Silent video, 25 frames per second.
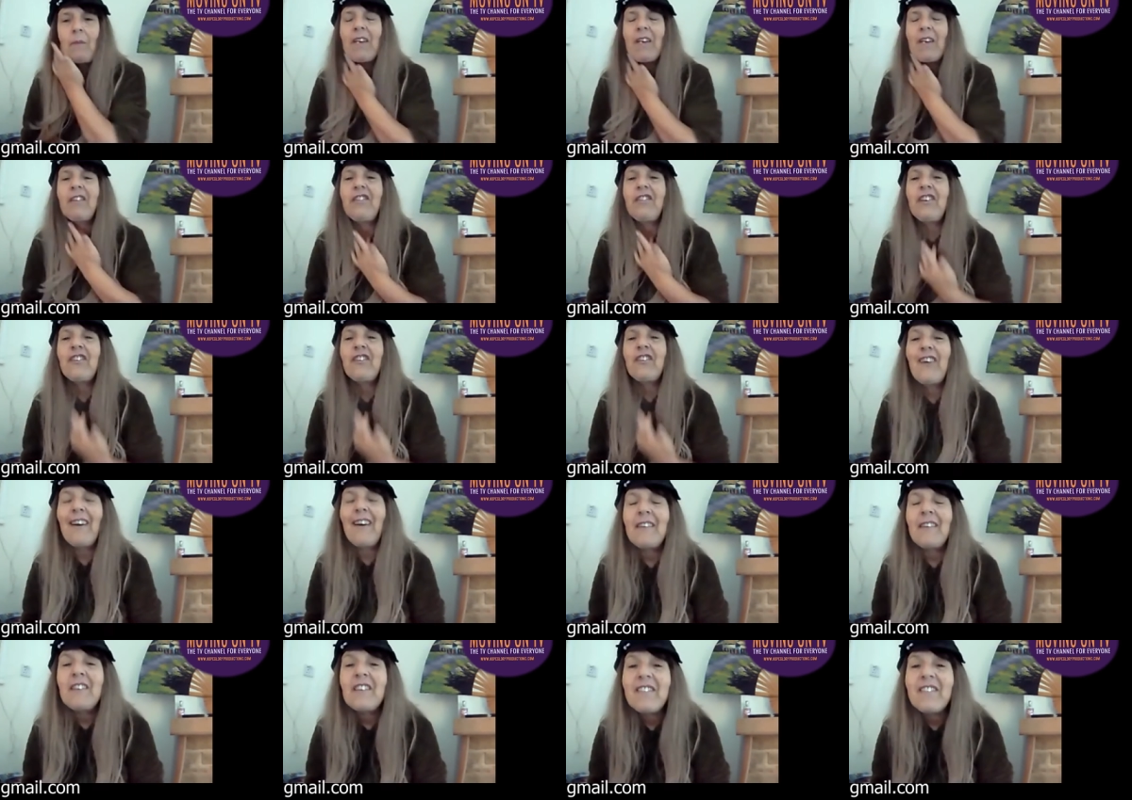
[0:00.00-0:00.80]
Because you
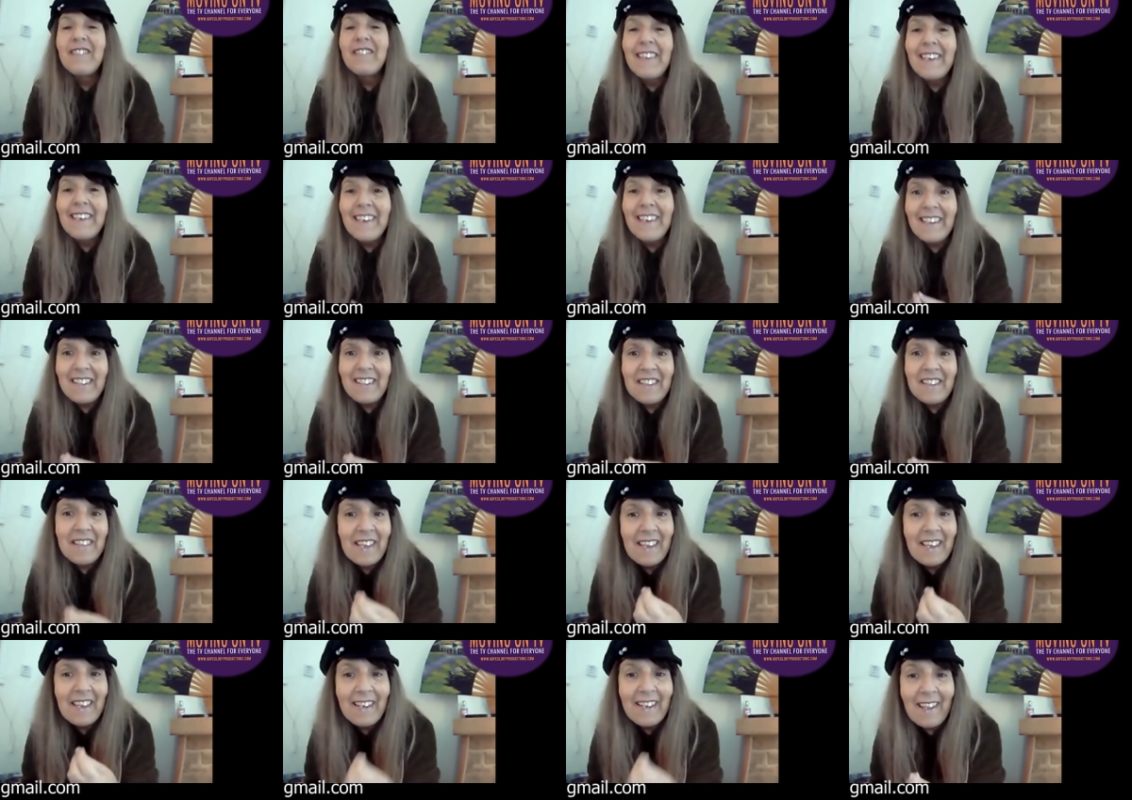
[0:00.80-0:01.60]
cannot see
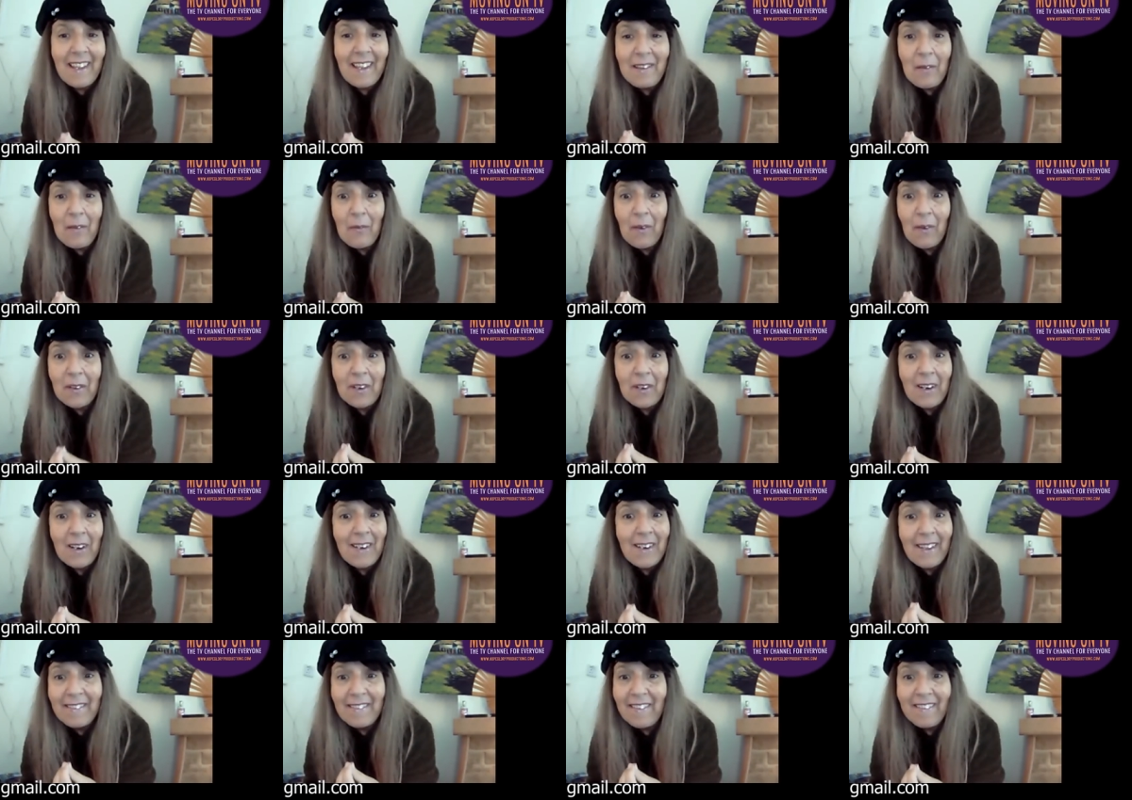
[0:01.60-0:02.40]
anything in anyone
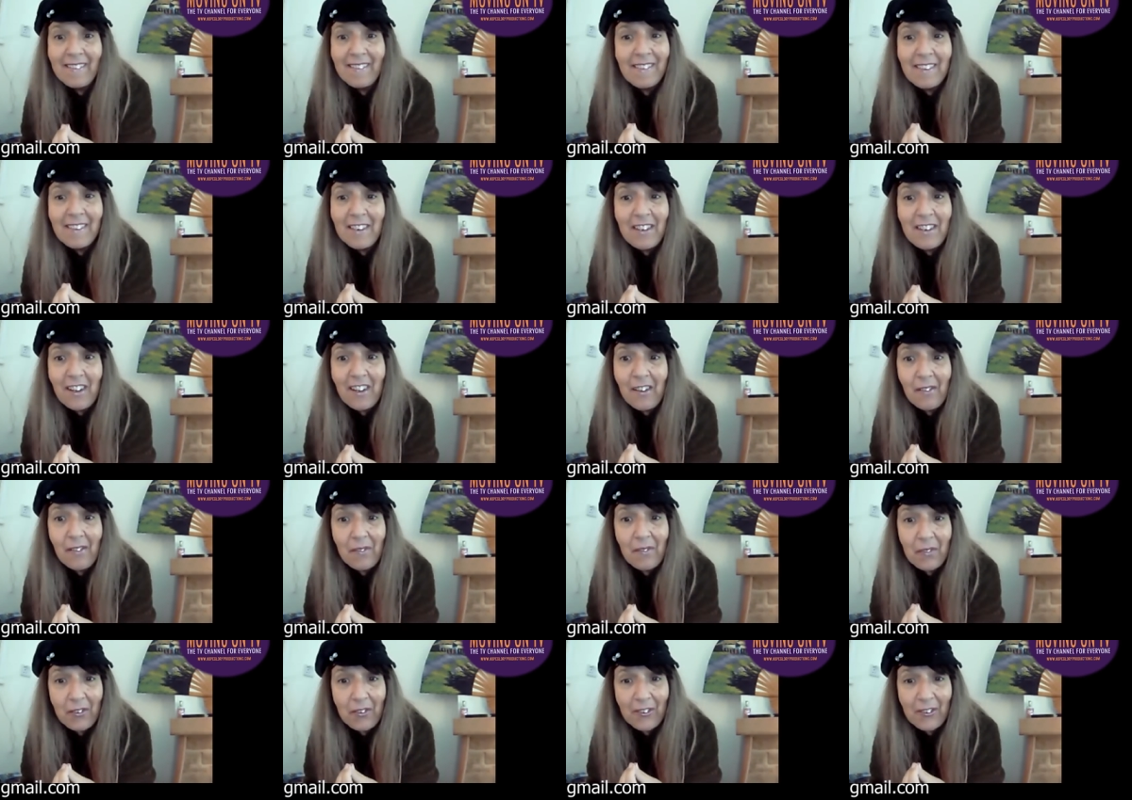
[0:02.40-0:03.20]
unless it's in
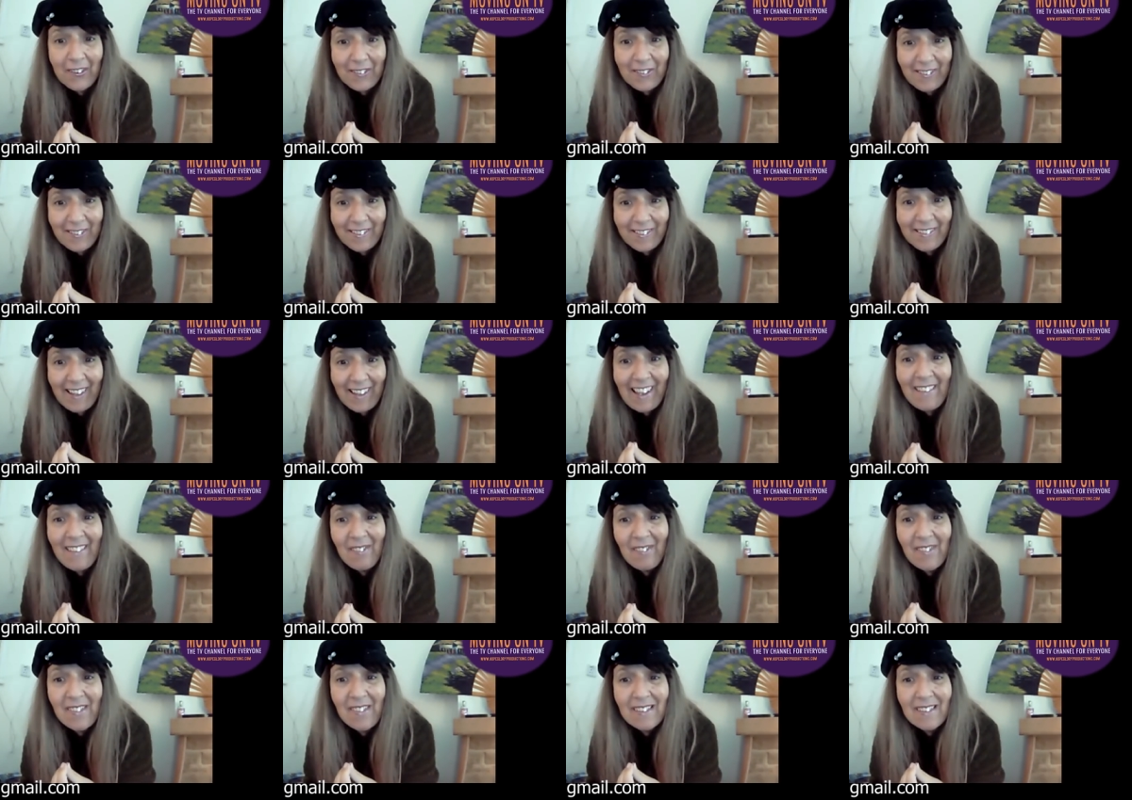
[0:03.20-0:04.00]
you. Do you
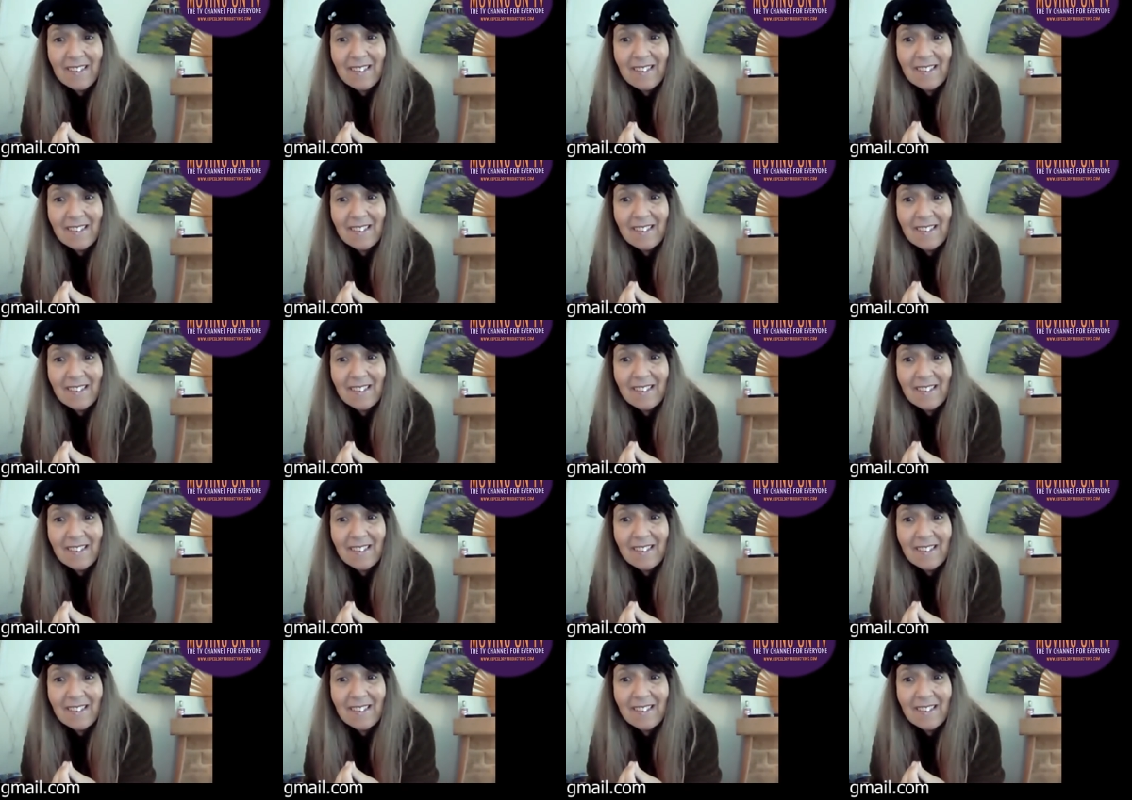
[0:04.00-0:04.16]
understand?